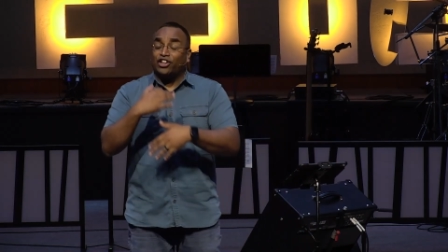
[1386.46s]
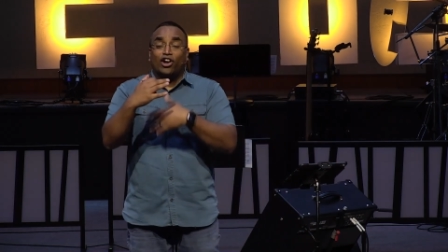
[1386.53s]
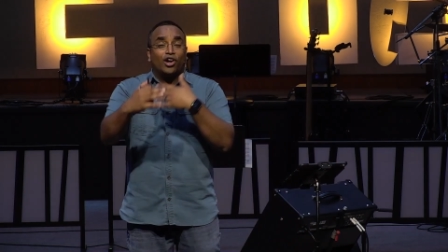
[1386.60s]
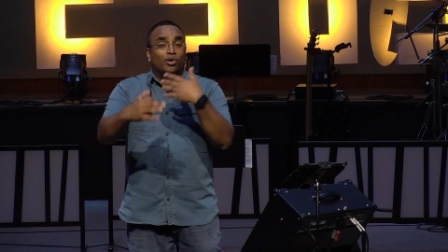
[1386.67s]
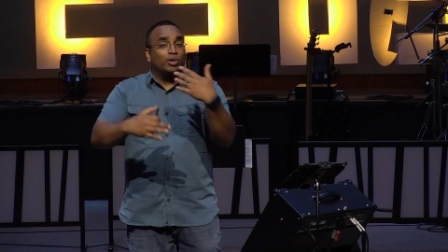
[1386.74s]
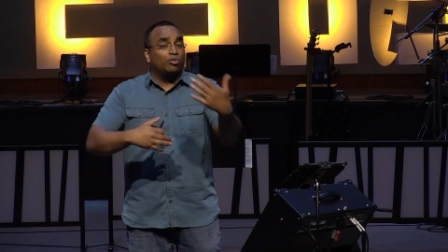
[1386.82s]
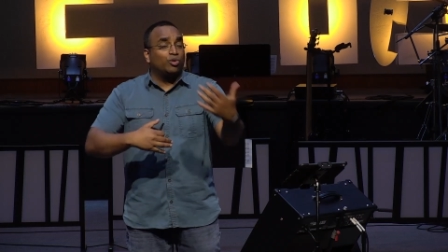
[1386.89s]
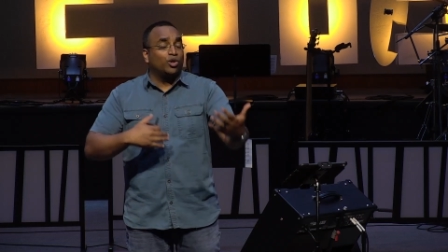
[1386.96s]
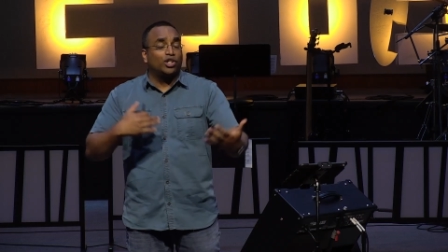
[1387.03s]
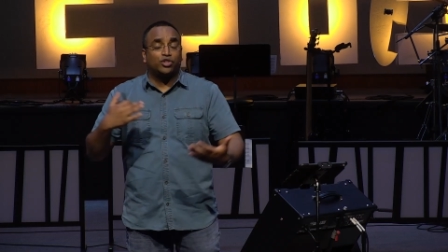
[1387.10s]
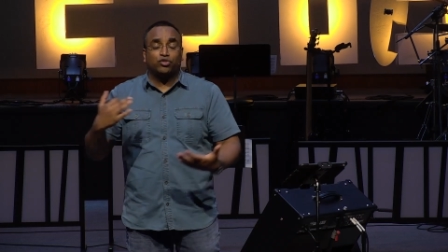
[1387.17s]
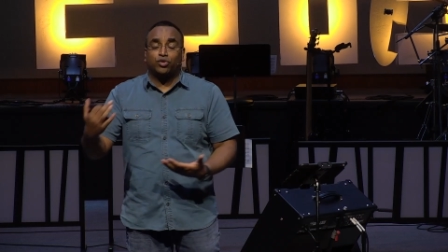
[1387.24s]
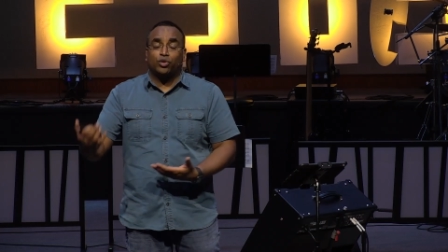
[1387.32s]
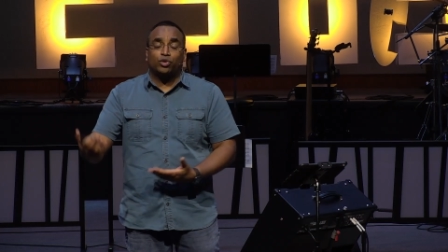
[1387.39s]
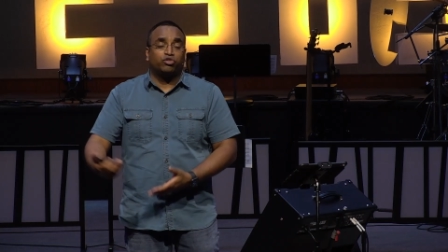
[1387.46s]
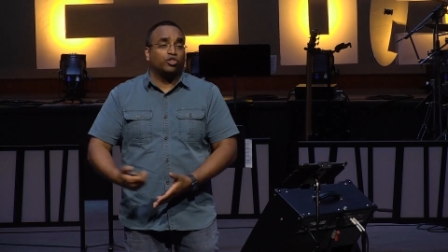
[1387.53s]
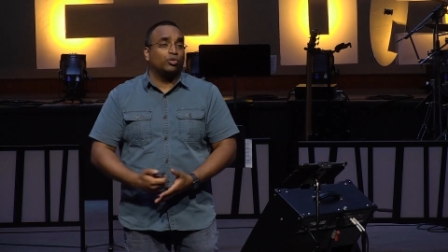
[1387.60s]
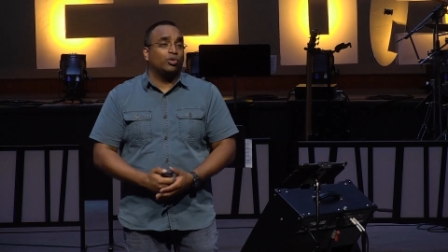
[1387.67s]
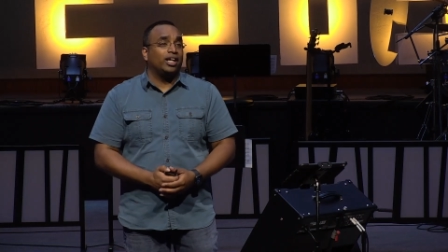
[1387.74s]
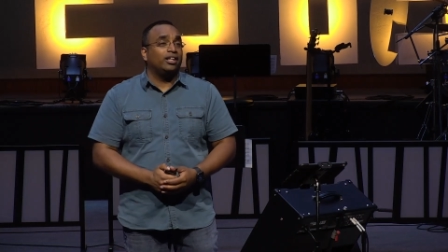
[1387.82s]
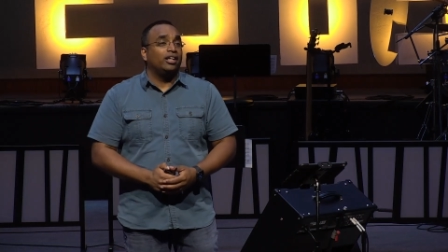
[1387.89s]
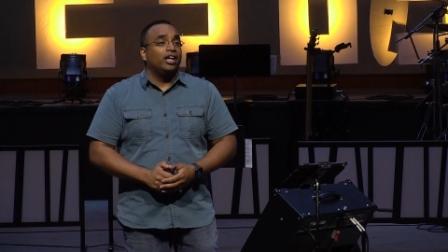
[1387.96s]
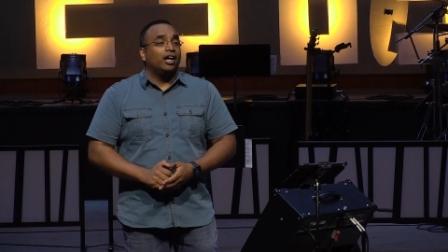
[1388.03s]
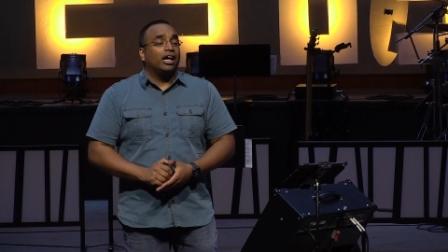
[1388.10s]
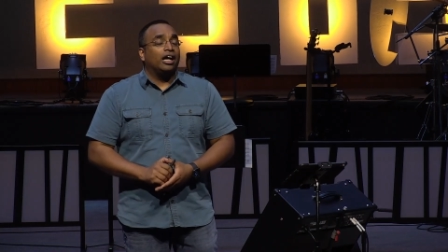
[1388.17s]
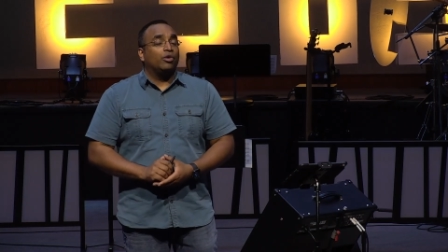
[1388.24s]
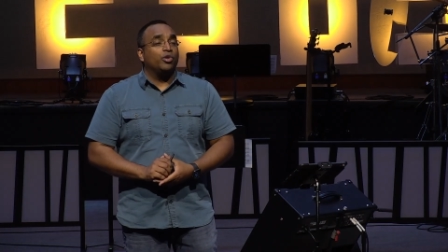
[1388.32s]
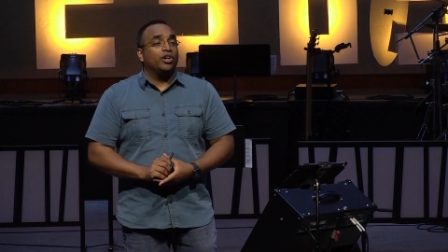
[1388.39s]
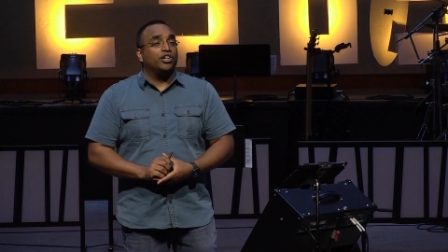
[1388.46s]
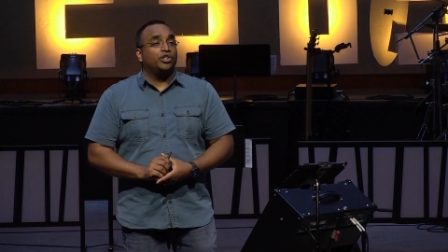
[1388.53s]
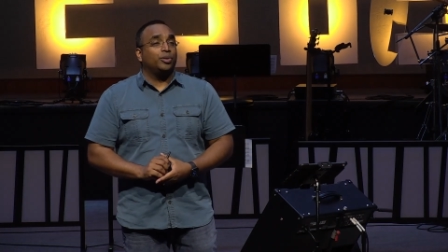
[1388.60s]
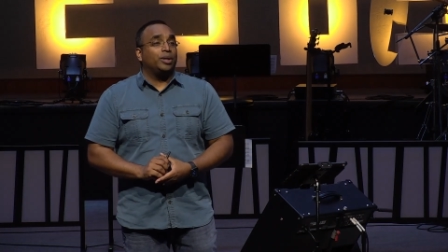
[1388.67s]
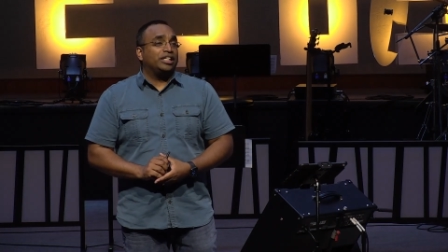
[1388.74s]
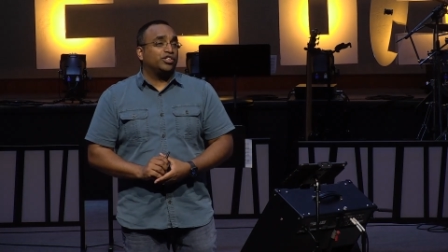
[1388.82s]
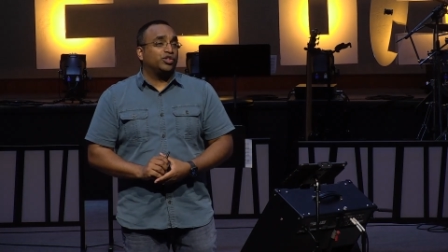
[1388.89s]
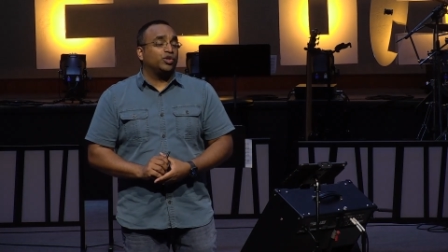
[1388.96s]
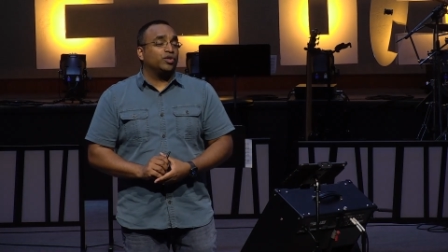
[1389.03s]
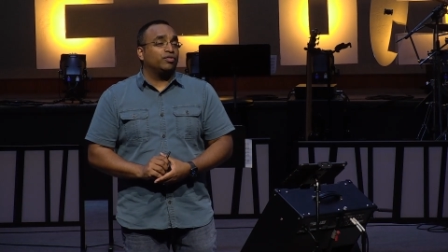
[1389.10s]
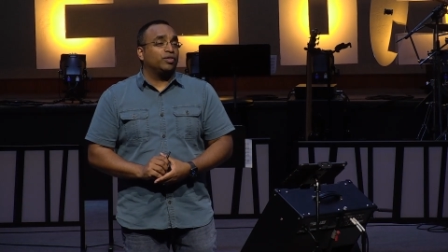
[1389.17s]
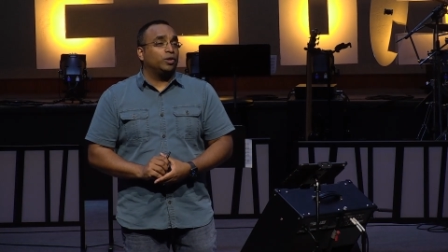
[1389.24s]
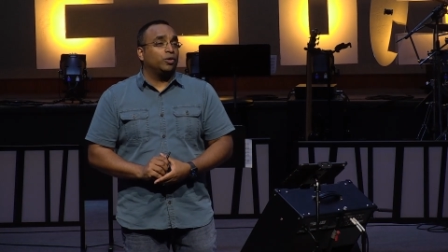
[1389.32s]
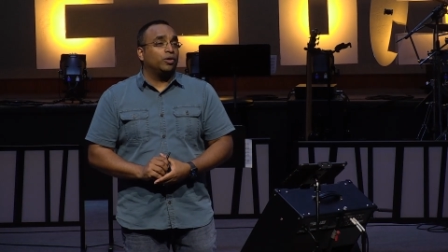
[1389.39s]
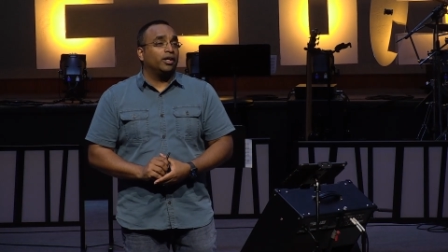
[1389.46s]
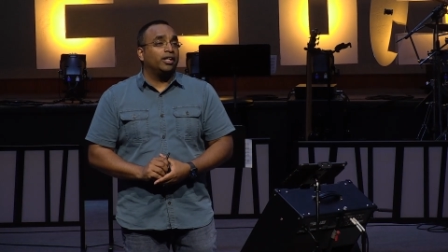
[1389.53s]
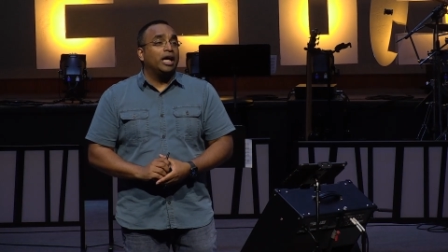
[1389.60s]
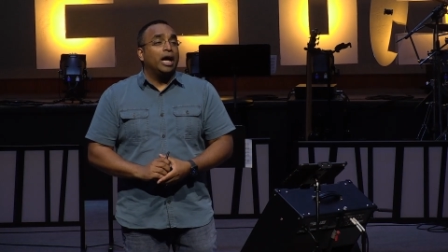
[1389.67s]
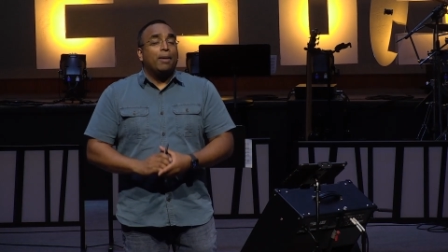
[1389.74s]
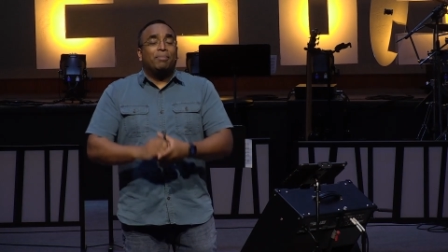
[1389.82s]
are rewards for what we are doing to serve the Lord.